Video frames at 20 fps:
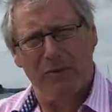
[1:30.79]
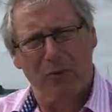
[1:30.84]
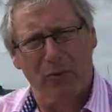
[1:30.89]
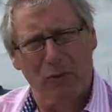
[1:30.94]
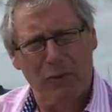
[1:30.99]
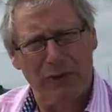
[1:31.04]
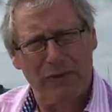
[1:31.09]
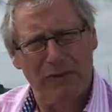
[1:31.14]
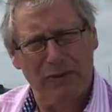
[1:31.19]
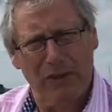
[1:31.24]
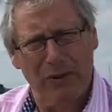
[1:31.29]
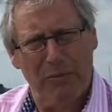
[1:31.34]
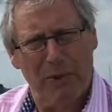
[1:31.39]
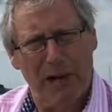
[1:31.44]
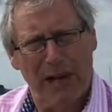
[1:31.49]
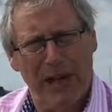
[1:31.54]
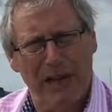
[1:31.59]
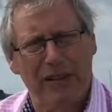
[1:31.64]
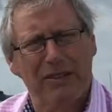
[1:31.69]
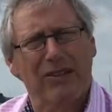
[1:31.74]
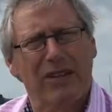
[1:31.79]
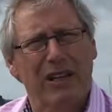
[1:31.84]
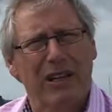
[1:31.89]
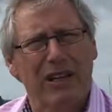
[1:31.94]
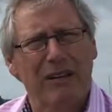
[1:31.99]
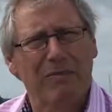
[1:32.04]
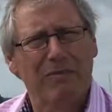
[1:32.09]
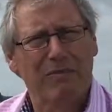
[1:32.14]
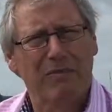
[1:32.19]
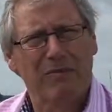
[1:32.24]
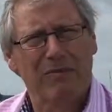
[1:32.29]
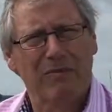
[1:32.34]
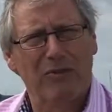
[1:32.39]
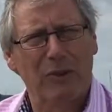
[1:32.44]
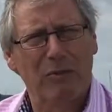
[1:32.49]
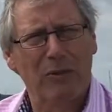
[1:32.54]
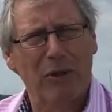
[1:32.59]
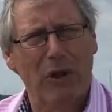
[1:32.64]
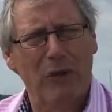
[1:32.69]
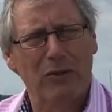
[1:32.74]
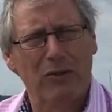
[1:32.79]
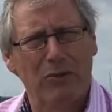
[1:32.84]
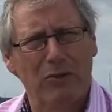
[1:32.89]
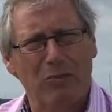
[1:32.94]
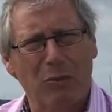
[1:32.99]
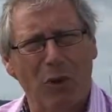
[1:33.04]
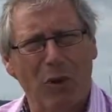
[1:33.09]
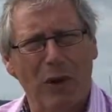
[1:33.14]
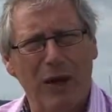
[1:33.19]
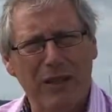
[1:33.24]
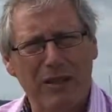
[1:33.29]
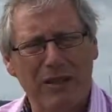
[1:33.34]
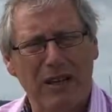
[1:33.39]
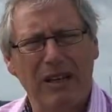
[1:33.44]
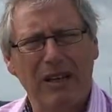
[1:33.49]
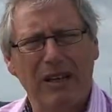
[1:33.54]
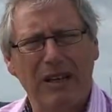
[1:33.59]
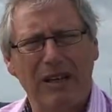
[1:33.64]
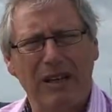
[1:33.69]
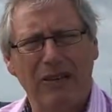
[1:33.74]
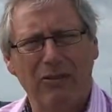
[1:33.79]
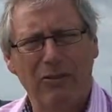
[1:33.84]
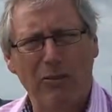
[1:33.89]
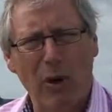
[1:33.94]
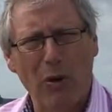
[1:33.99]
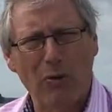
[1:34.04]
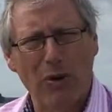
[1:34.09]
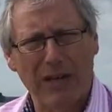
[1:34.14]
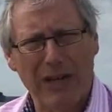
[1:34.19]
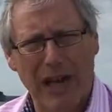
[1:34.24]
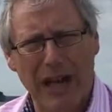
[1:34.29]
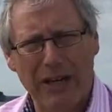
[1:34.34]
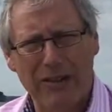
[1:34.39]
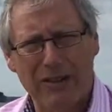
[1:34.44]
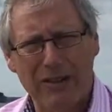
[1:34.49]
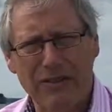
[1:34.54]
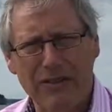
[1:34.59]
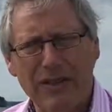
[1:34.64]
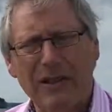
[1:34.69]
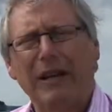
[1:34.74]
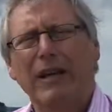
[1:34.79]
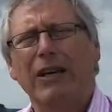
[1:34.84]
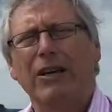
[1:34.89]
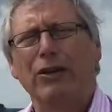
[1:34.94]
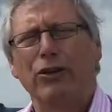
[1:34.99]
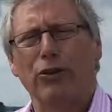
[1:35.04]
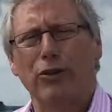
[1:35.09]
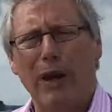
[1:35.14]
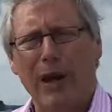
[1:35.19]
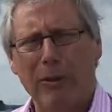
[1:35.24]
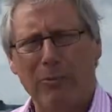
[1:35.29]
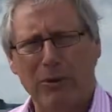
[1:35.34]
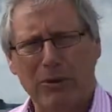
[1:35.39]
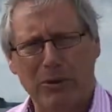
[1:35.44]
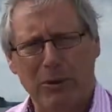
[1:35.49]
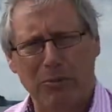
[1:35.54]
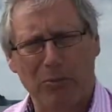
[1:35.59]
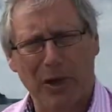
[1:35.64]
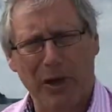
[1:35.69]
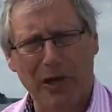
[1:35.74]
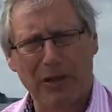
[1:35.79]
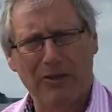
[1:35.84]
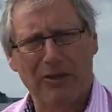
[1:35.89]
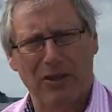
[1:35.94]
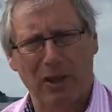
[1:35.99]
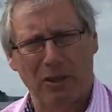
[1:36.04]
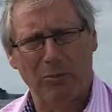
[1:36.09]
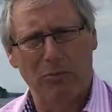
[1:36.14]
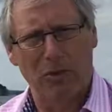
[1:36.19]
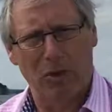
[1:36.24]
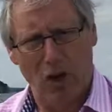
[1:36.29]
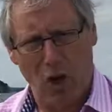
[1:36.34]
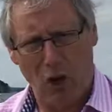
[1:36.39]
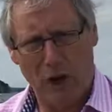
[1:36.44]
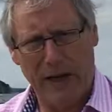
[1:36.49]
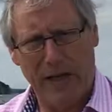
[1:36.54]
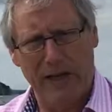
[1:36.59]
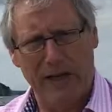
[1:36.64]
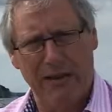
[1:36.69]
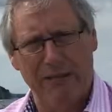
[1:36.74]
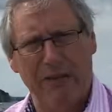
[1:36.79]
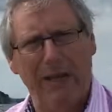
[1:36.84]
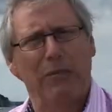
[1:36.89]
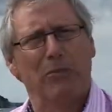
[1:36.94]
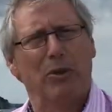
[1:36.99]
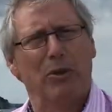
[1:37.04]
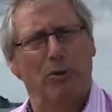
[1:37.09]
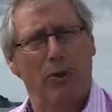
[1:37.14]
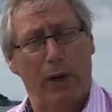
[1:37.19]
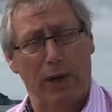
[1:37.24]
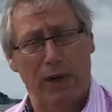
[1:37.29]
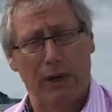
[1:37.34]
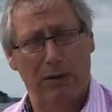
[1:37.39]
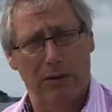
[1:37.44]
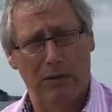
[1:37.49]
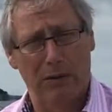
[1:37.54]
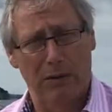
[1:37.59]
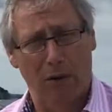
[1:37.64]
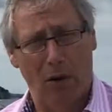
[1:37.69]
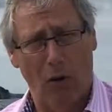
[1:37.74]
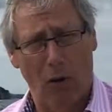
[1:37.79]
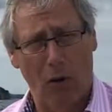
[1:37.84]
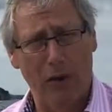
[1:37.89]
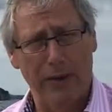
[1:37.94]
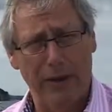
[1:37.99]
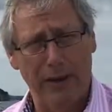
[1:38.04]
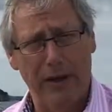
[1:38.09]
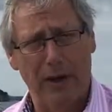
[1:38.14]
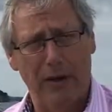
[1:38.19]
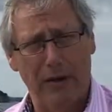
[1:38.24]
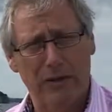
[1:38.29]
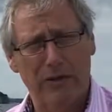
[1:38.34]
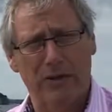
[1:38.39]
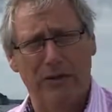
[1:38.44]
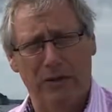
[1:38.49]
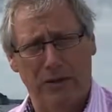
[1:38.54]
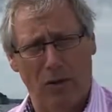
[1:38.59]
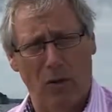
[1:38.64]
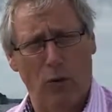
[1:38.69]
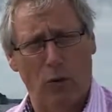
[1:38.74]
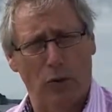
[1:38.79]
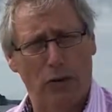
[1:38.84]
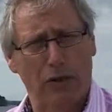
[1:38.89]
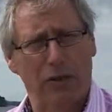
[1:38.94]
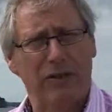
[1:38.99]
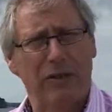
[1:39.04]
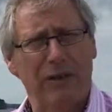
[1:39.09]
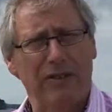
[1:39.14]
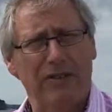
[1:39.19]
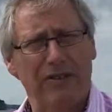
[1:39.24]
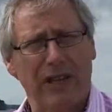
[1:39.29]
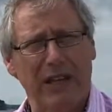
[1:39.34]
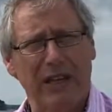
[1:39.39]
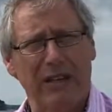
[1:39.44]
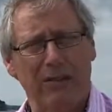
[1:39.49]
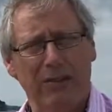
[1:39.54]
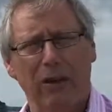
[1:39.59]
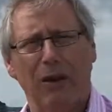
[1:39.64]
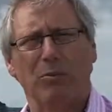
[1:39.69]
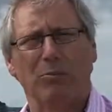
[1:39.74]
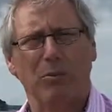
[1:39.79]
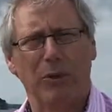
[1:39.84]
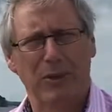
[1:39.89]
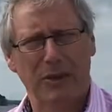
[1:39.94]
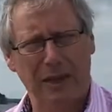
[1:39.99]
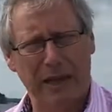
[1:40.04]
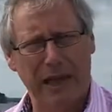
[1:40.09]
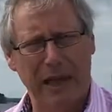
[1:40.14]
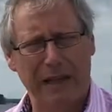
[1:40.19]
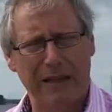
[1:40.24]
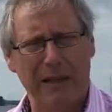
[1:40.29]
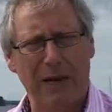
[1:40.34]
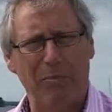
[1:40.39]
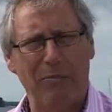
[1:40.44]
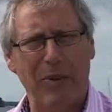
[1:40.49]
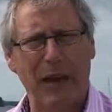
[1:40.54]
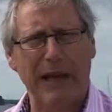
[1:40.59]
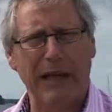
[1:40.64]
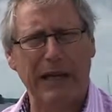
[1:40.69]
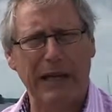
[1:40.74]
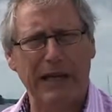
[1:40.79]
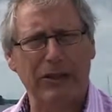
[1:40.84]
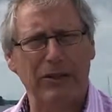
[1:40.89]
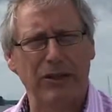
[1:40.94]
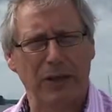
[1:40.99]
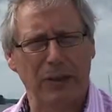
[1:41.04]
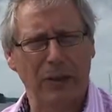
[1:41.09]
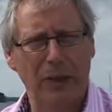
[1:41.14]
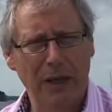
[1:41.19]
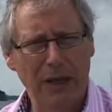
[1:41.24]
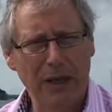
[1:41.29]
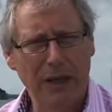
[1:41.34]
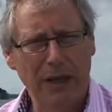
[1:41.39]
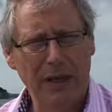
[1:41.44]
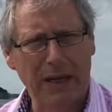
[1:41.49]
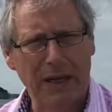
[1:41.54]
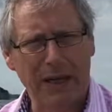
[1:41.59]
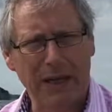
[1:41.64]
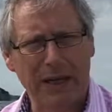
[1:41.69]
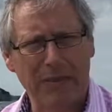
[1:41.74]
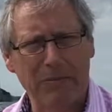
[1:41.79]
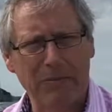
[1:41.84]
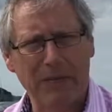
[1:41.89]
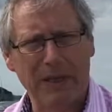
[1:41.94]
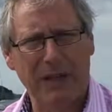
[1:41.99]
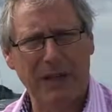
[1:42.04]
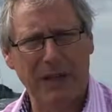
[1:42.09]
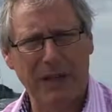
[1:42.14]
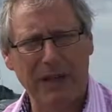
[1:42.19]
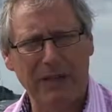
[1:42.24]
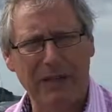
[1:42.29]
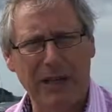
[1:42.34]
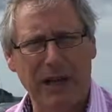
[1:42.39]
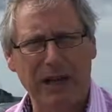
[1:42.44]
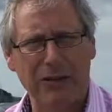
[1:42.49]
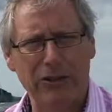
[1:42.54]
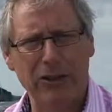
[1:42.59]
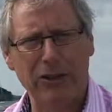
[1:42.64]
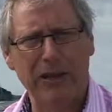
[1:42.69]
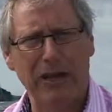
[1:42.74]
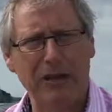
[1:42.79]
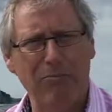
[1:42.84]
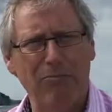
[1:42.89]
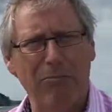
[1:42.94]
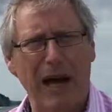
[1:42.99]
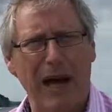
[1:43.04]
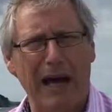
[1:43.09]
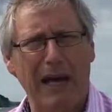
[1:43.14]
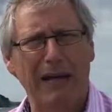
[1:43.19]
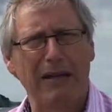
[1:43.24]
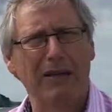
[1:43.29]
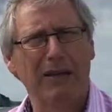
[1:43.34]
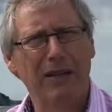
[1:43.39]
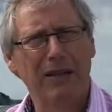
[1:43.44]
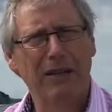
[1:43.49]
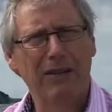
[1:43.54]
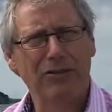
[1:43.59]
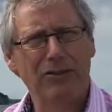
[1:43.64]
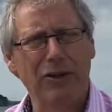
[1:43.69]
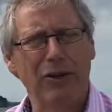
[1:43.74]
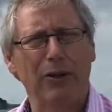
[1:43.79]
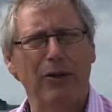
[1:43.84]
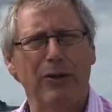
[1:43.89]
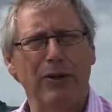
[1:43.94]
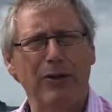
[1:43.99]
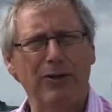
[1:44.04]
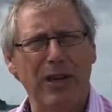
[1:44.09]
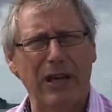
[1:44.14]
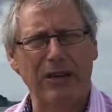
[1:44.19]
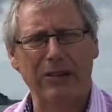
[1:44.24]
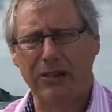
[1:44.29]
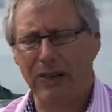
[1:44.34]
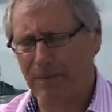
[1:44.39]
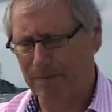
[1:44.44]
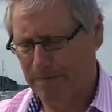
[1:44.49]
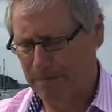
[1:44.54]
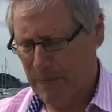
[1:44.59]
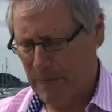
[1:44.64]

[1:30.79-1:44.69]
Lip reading: what you've seen behind us here, from yachts on moorings in remote locations. You're able to bring some connectivity between all of the yachts, or just on a single yacht, but connect that back into an intelligent and manned security center.